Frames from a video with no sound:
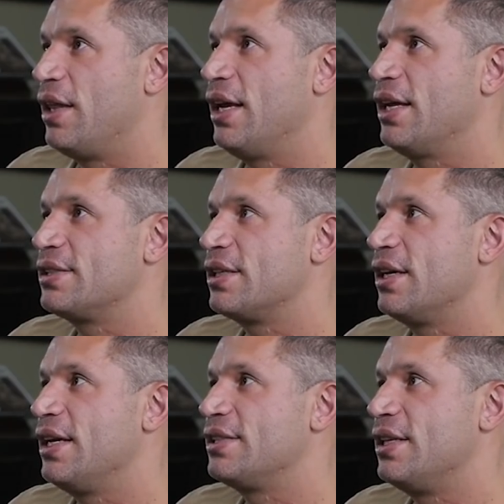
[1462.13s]
Okay. I think
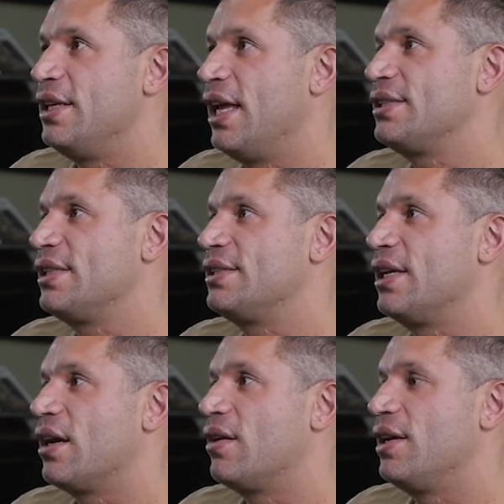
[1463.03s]
it's a
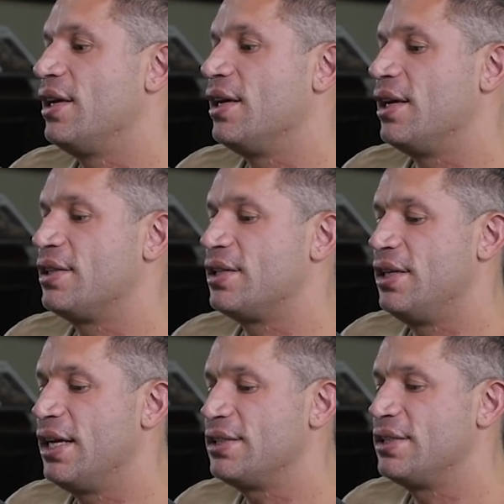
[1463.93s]
necessary
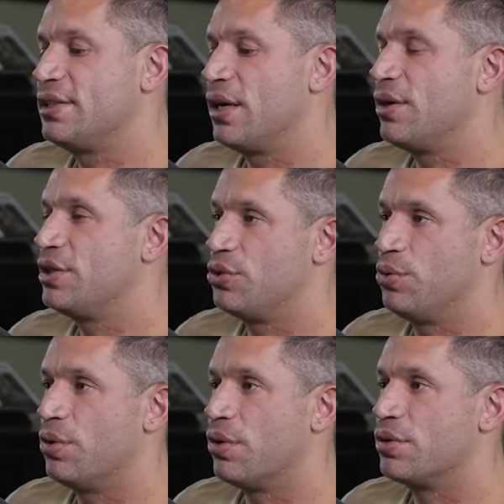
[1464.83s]

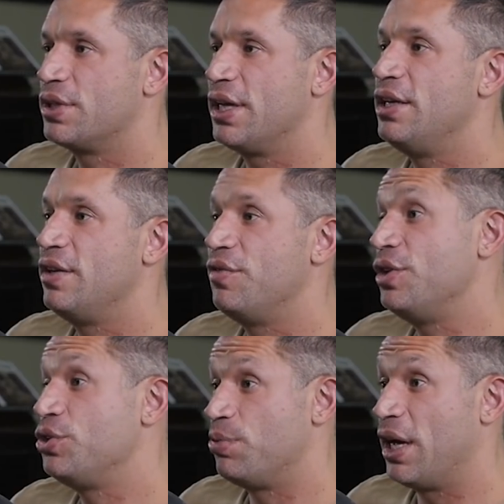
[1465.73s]
tool to
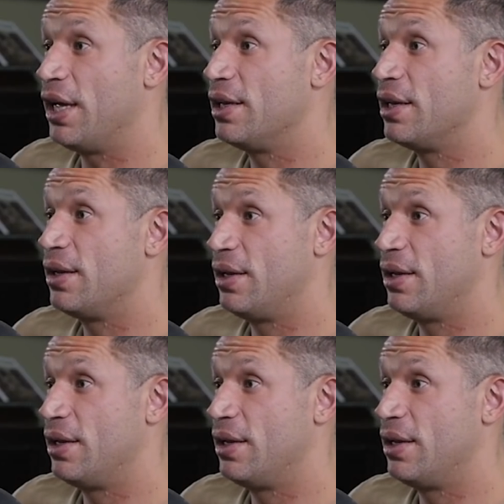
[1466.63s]
individuate